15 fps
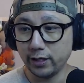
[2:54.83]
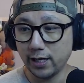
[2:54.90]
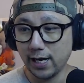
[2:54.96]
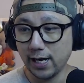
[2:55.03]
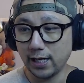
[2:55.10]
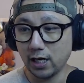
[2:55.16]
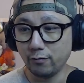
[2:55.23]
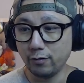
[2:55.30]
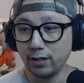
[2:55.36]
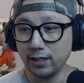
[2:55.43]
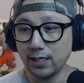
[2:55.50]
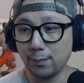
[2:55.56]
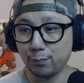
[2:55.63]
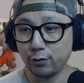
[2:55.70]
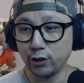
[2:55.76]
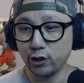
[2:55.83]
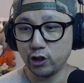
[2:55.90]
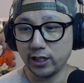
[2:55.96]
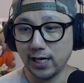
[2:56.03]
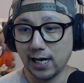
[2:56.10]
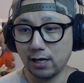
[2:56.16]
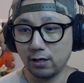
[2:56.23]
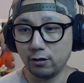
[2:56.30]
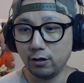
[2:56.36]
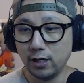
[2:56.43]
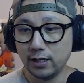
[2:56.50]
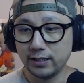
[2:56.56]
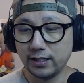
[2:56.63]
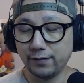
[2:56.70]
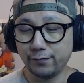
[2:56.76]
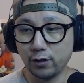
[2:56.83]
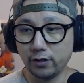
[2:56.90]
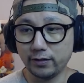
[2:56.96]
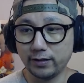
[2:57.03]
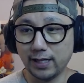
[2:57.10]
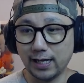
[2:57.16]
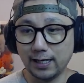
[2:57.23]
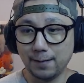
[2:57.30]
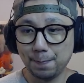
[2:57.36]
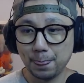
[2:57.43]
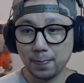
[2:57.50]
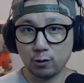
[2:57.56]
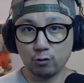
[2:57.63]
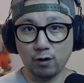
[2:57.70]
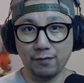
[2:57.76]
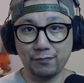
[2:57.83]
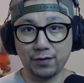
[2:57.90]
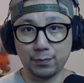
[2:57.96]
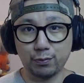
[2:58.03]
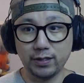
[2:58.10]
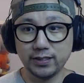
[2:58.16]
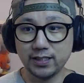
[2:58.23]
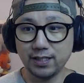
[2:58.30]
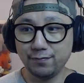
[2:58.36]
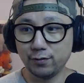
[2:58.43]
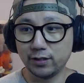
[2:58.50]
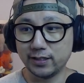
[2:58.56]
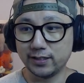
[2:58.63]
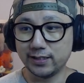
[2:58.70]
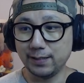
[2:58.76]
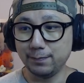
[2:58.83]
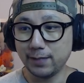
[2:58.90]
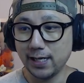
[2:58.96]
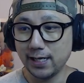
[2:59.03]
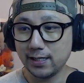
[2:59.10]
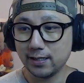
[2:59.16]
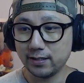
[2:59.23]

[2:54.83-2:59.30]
And I really appreciate how they've got that graphic preset for the Steam Deck.